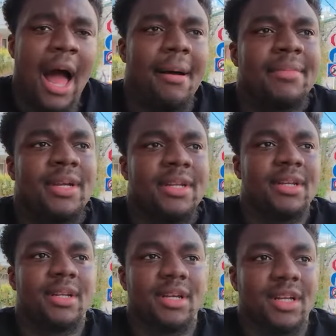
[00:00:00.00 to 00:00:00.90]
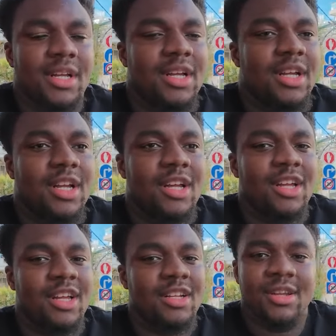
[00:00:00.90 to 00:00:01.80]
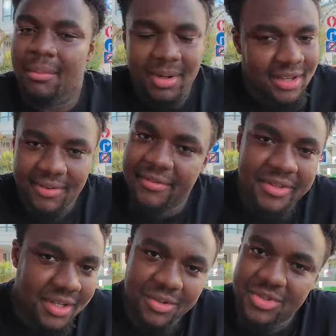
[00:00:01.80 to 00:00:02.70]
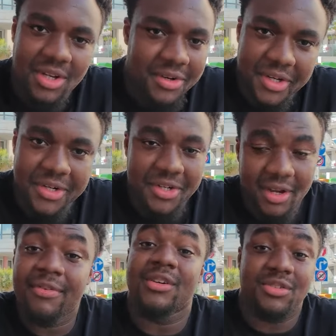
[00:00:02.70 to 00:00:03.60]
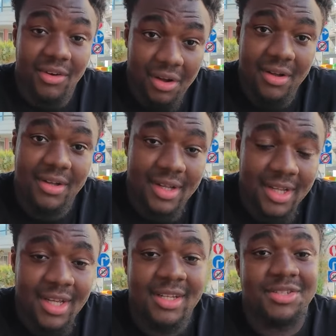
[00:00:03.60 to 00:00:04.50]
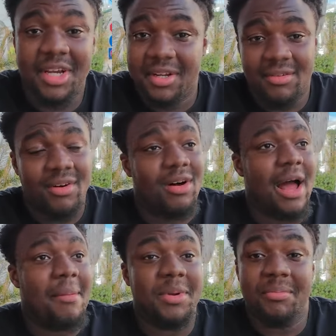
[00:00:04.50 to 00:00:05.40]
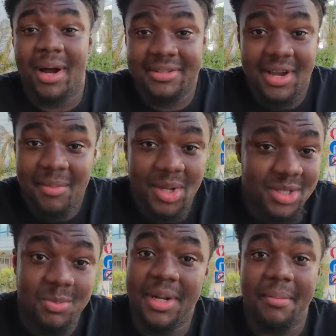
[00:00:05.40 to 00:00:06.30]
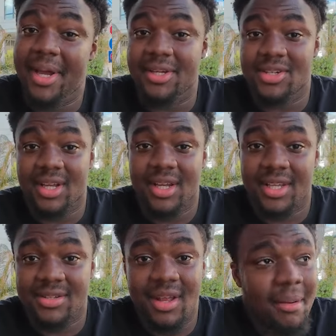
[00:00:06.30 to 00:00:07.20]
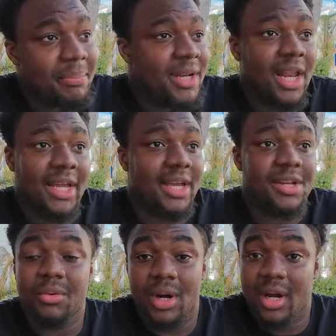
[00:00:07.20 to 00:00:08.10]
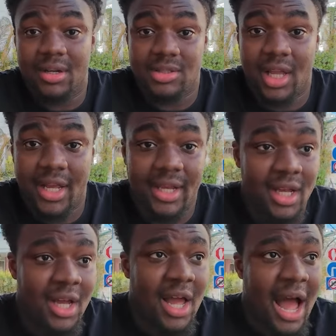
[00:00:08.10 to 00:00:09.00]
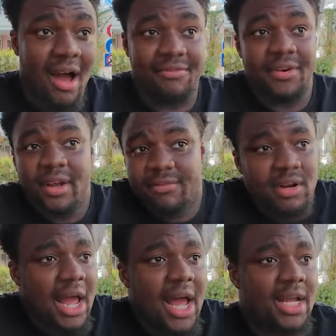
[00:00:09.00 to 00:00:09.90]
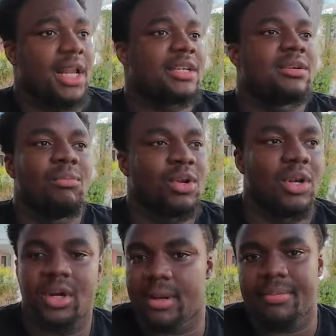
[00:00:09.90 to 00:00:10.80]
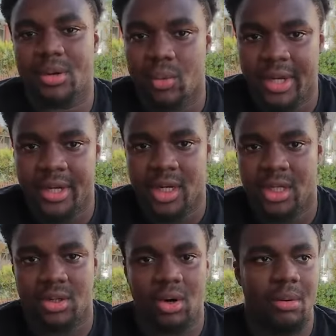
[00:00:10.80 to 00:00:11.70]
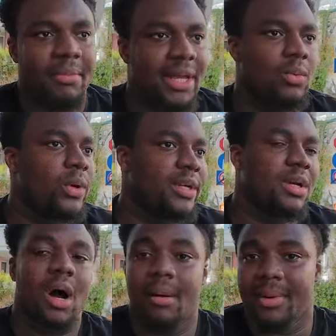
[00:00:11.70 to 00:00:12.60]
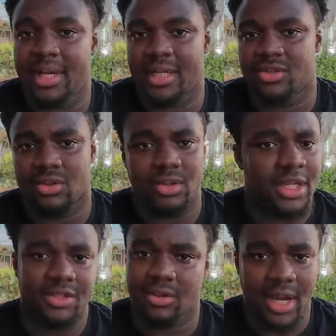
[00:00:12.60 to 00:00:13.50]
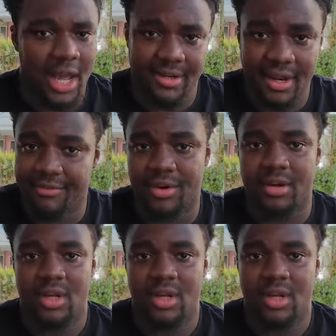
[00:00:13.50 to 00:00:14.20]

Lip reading: I mean, don't believe everything you see on the internet, first of all. Second of all, I mean, my time here has been amazing. It's not been like anywhere else. Like, I've never had like someone look at me weird or make weird comments or this or that. Never.